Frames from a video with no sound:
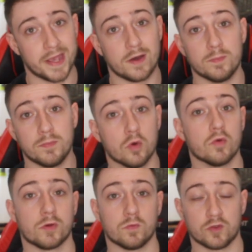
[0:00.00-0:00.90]

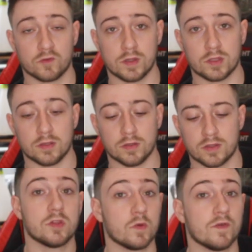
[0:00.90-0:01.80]
arboreal
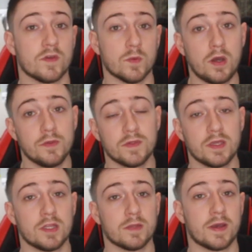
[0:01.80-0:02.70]
tarantulas so if you are
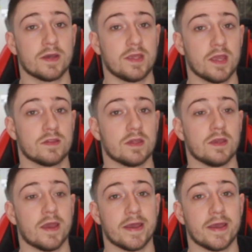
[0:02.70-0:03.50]
thinking about getting